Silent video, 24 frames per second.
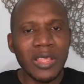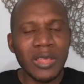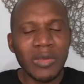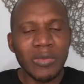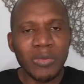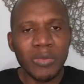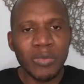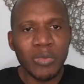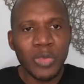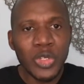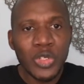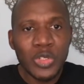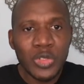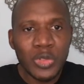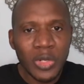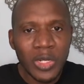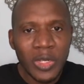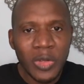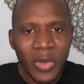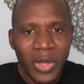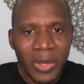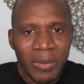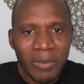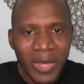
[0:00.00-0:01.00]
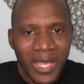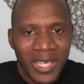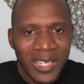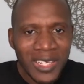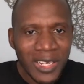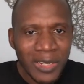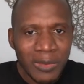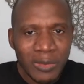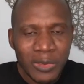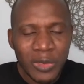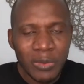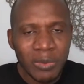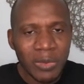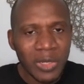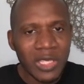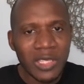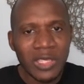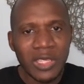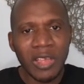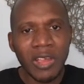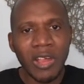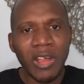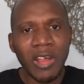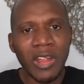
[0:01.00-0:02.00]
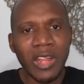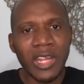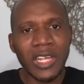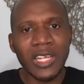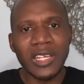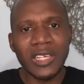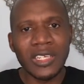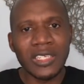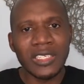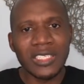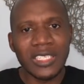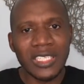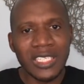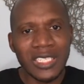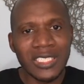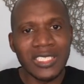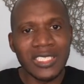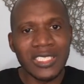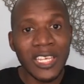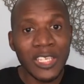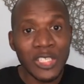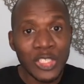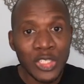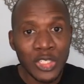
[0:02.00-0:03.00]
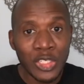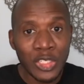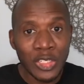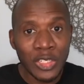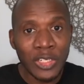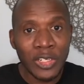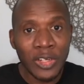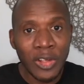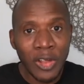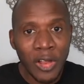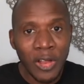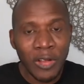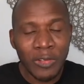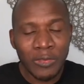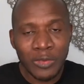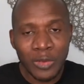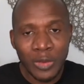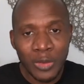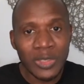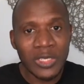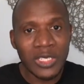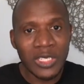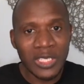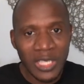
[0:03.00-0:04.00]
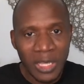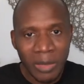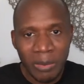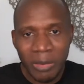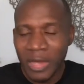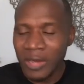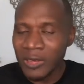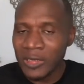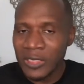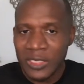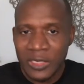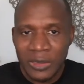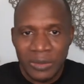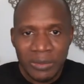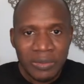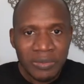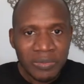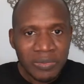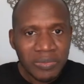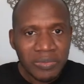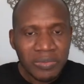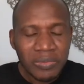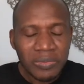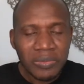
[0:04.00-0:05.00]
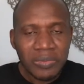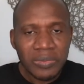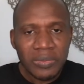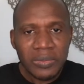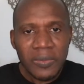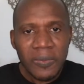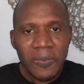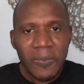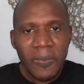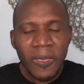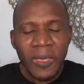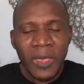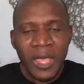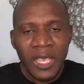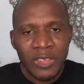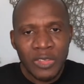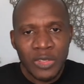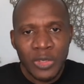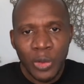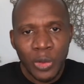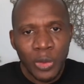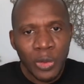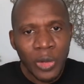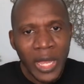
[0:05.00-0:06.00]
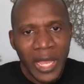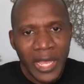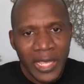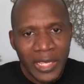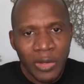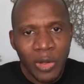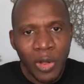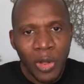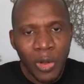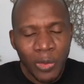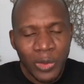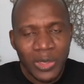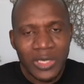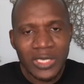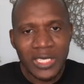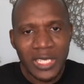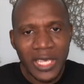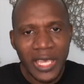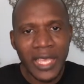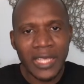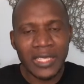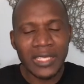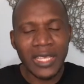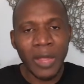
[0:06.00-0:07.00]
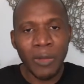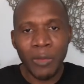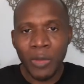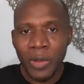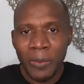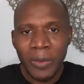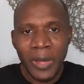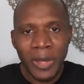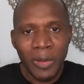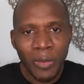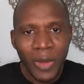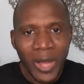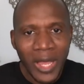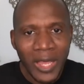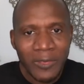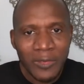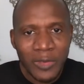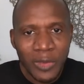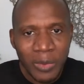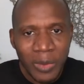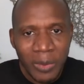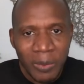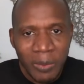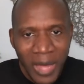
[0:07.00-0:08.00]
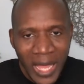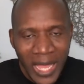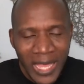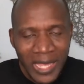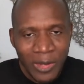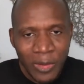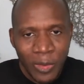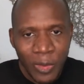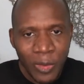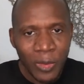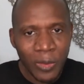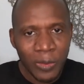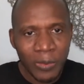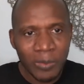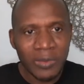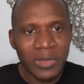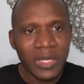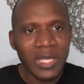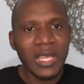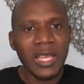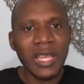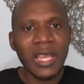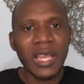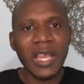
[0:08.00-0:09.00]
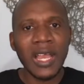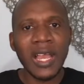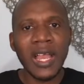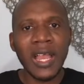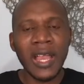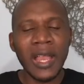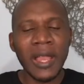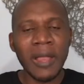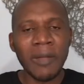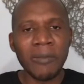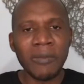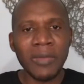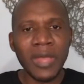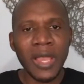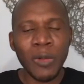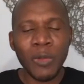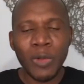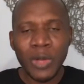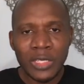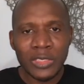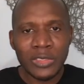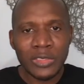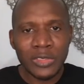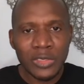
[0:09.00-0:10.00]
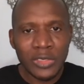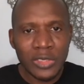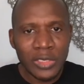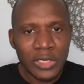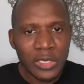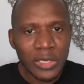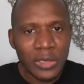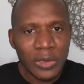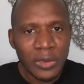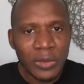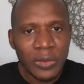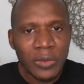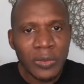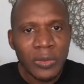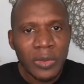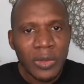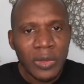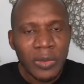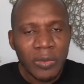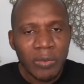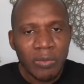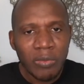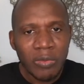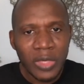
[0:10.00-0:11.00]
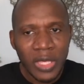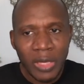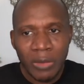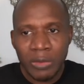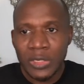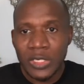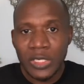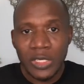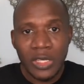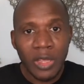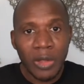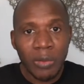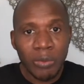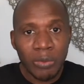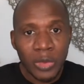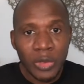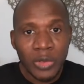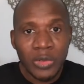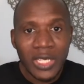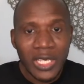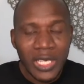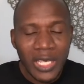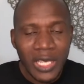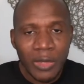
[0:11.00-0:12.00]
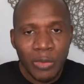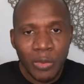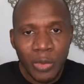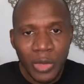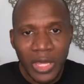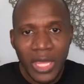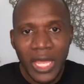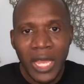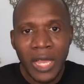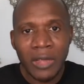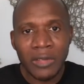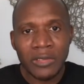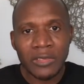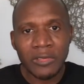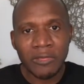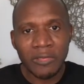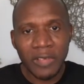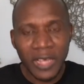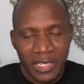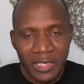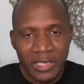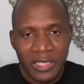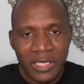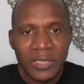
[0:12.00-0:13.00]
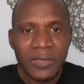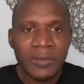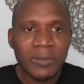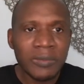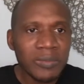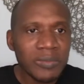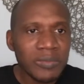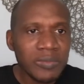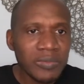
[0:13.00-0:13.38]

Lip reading: Usually when men come to me, they are in danger of losing their marriage. And so I always get, I want my wife to be back home. I want us to be able to communicate without fighting.